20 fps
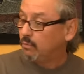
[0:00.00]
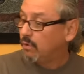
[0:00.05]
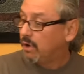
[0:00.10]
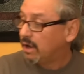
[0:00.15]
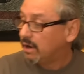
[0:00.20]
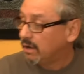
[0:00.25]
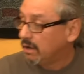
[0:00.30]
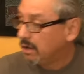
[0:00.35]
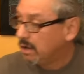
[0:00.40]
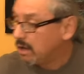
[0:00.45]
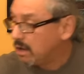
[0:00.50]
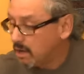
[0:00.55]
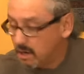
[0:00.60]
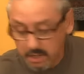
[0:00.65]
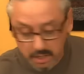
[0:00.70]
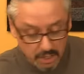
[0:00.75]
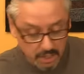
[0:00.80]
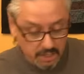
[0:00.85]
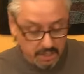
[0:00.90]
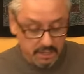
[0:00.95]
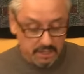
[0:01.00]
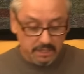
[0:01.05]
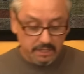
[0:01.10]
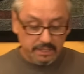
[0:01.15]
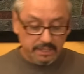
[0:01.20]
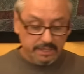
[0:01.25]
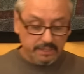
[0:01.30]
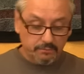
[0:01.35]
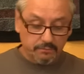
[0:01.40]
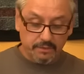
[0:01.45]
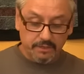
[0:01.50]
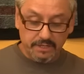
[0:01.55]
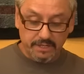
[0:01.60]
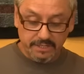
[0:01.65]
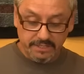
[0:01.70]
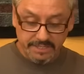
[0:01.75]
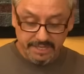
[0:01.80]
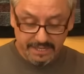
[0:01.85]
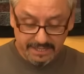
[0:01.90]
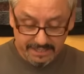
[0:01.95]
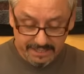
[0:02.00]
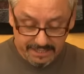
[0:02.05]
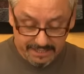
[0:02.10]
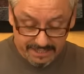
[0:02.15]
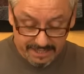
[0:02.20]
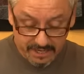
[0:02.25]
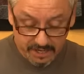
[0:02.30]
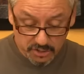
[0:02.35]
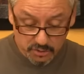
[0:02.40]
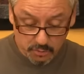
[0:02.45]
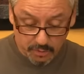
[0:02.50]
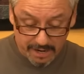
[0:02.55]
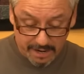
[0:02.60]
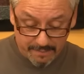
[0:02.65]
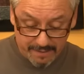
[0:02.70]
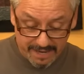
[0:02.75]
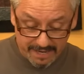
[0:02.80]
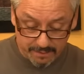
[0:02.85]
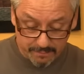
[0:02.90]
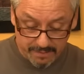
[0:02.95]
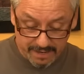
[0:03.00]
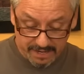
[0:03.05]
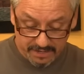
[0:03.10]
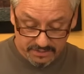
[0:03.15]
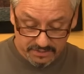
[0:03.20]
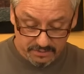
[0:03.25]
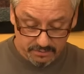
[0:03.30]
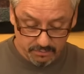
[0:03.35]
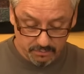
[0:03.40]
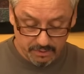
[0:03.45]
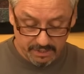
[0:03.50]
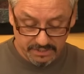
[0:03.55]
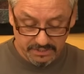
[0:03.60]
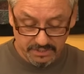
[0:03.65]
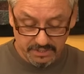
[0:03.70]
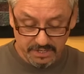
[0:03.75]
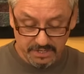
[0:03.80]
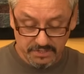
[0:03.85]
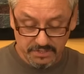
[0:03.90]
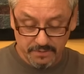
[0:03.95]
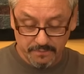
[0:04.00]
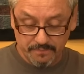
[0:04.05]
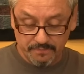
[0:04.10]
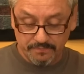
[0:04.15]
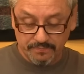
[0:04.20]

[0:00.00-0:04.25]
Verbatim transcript: water. And we're going to take this. Here's where I make a mess. Watch this.